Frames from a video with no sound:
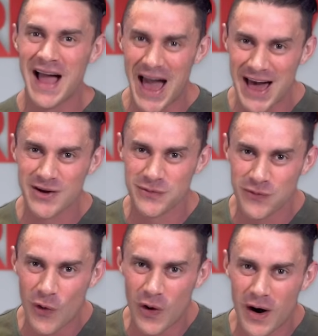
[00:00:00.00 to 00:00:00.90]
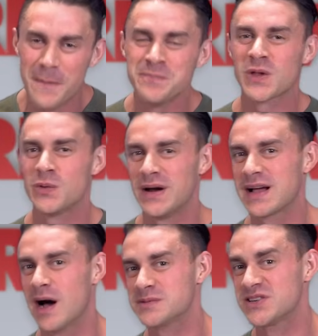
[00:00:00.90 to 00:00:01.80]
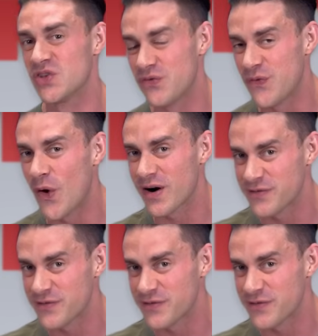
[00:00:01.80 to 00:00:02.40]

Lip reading: out of 4 when it comes to the 4